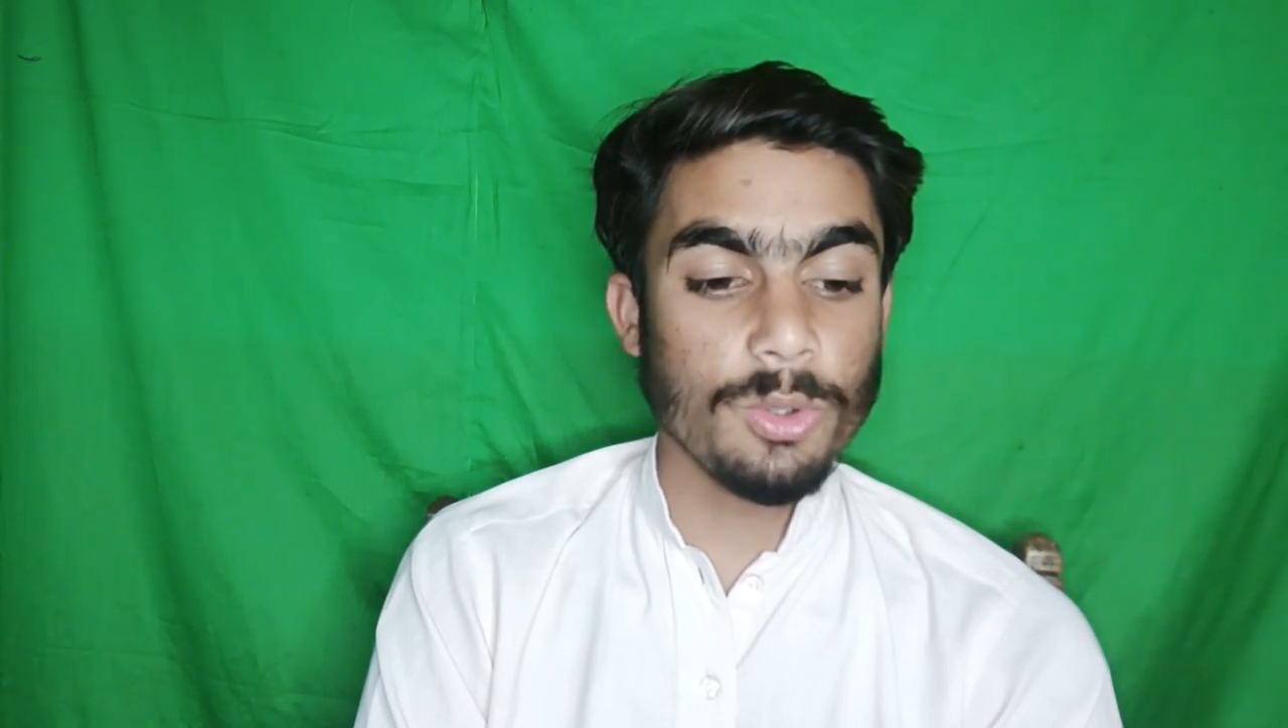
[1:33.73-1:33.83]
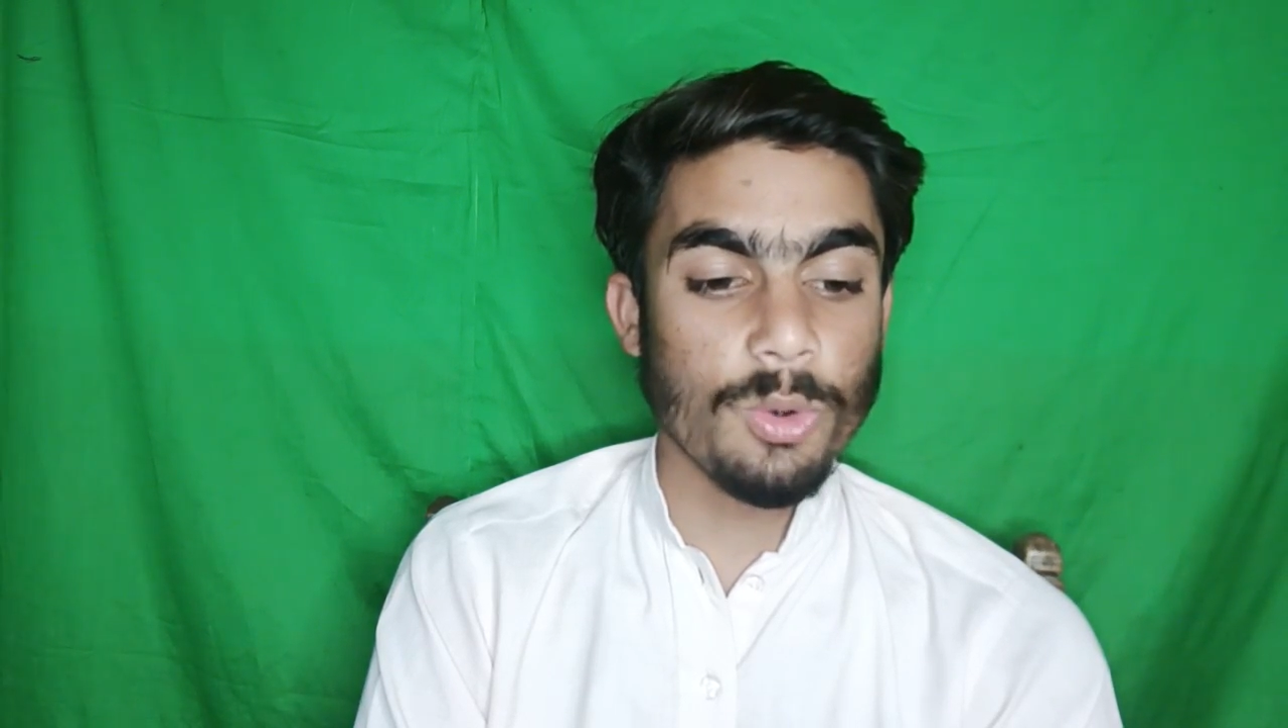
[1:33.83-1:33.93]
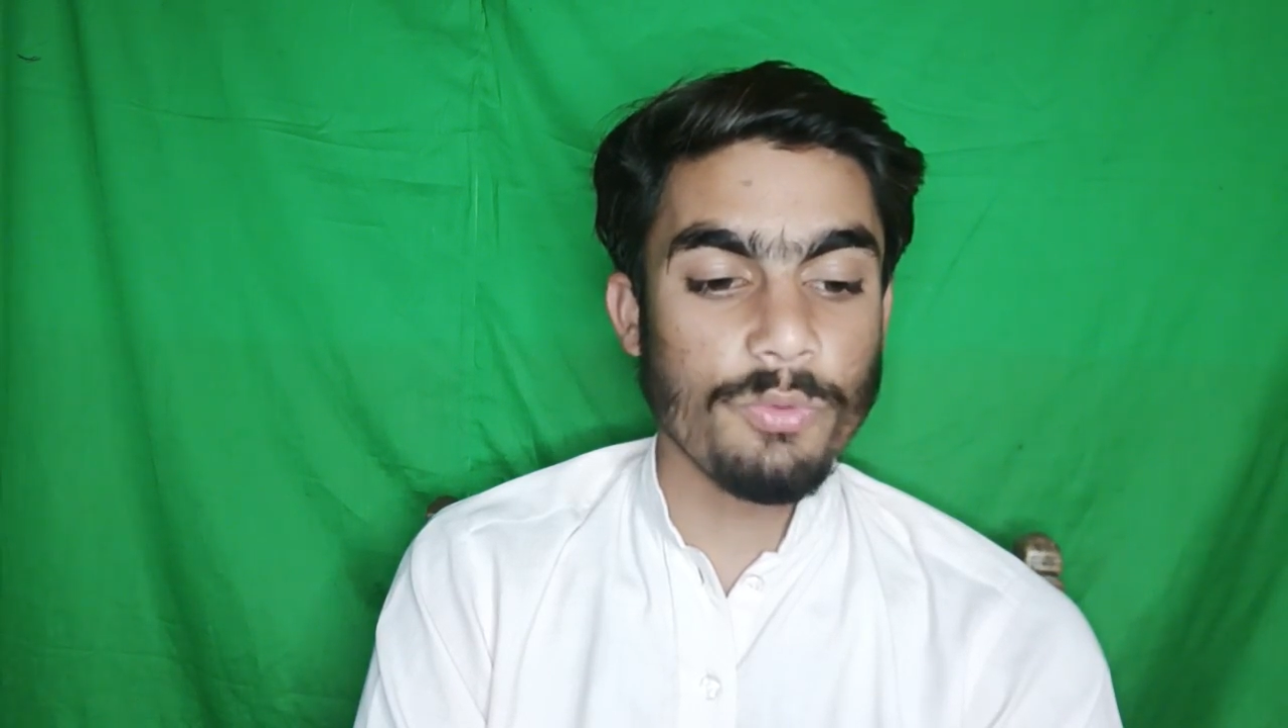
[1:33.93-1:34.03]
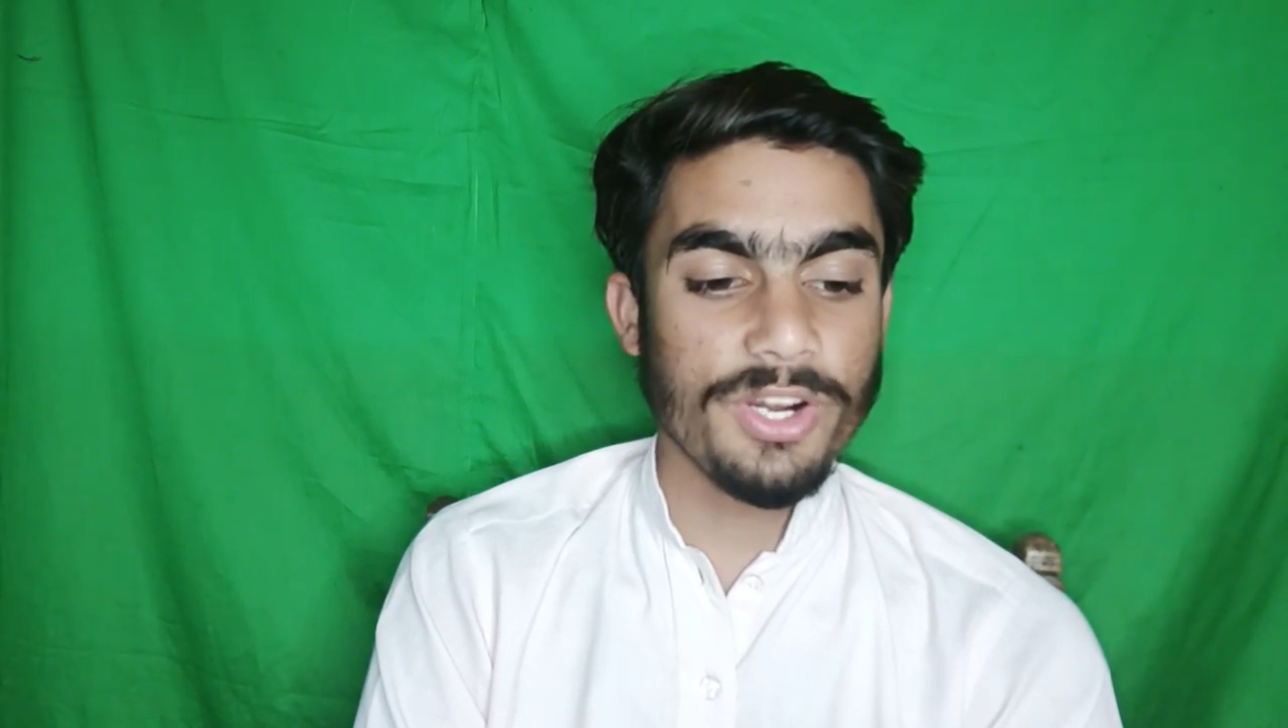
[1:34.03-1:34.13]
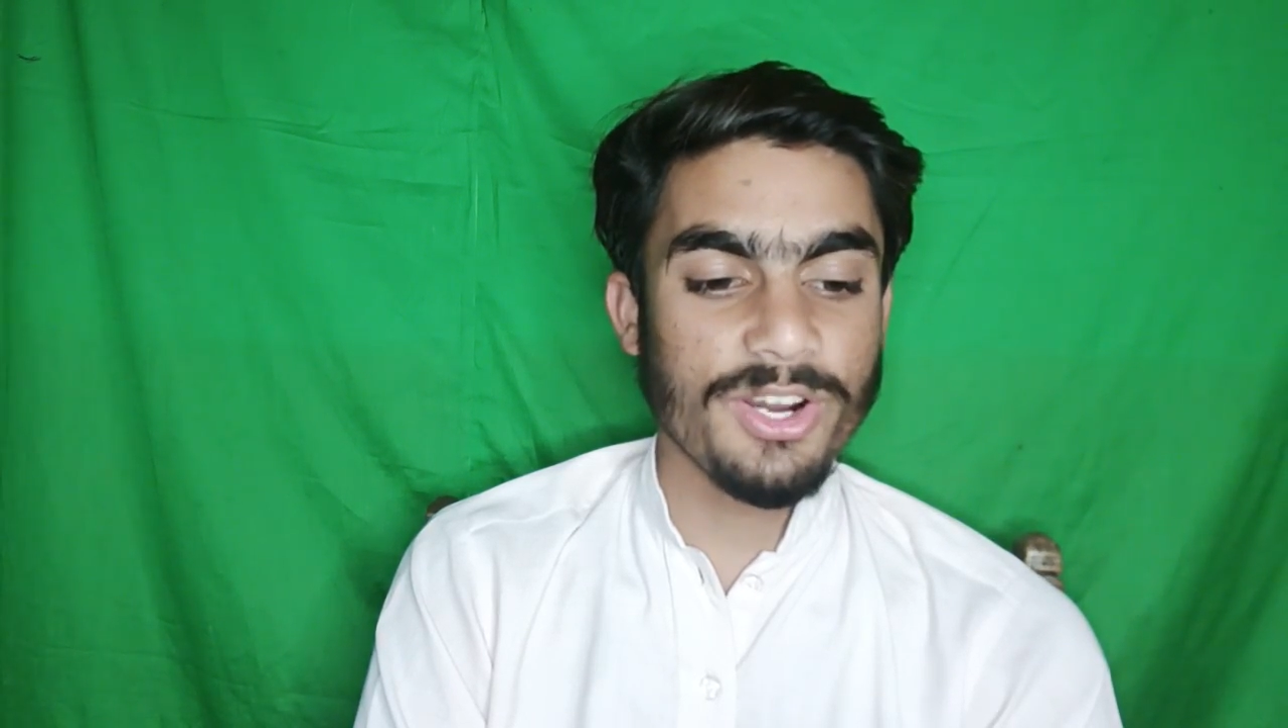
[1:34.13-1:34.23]

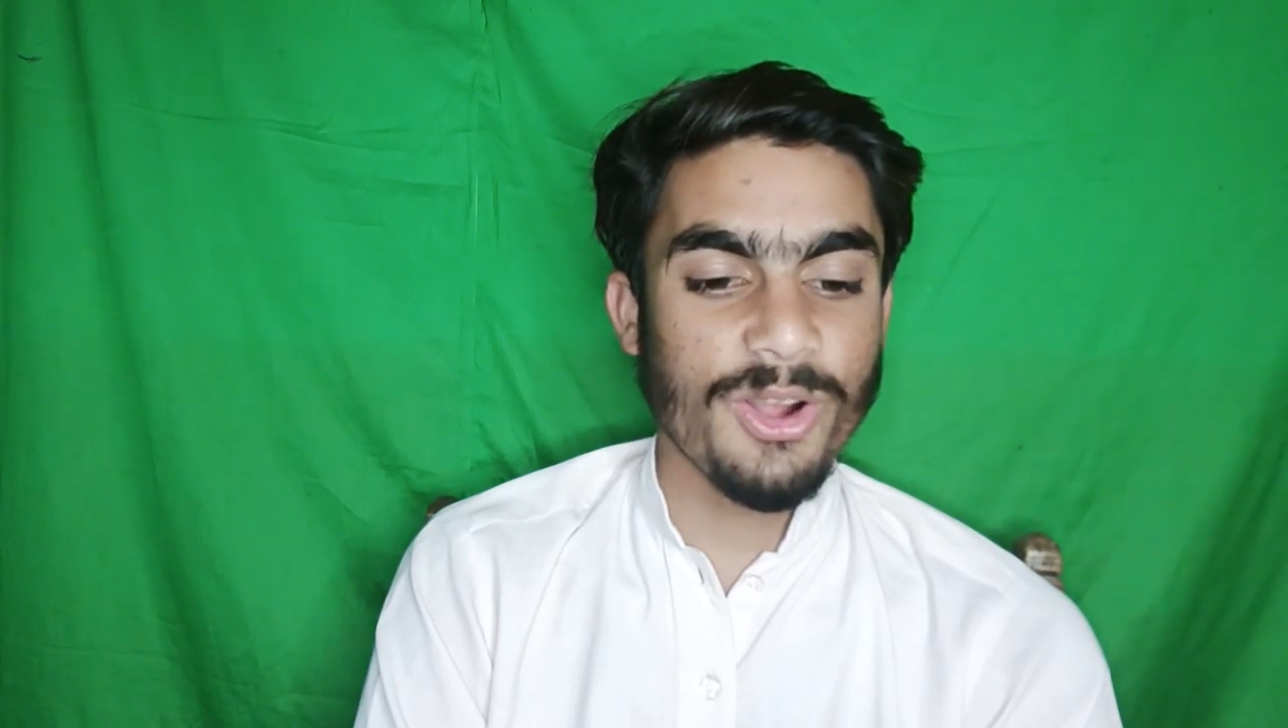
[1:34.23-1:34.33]
over